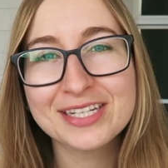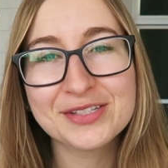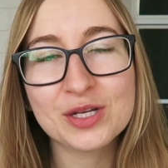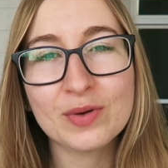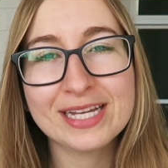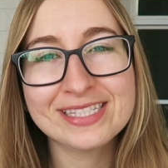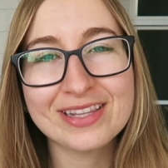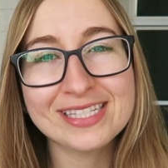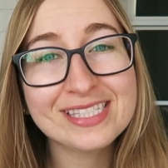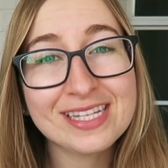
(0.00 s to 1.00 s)
So when I saw
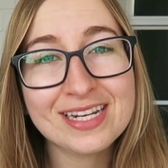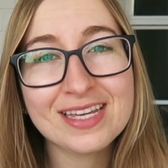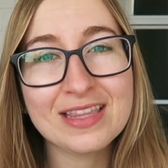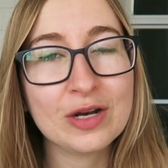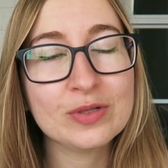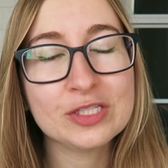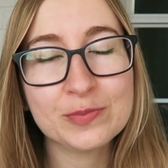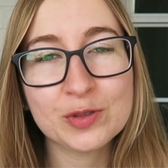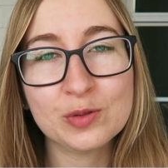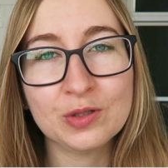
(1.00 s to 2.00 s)
this study, I thought it was
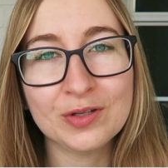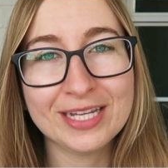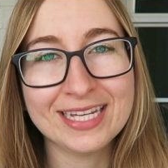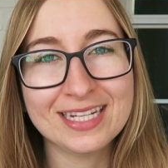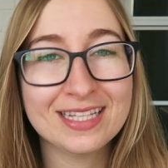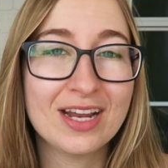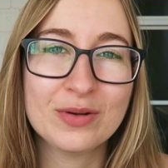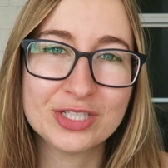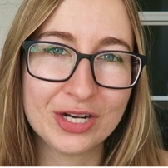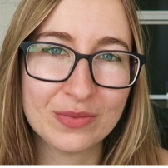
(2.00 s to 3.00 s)
super cool and thought I
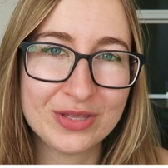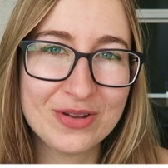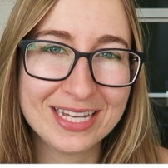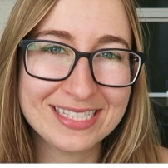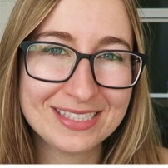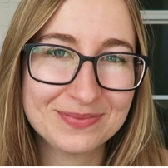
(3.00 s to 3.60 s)
would share it with you guys.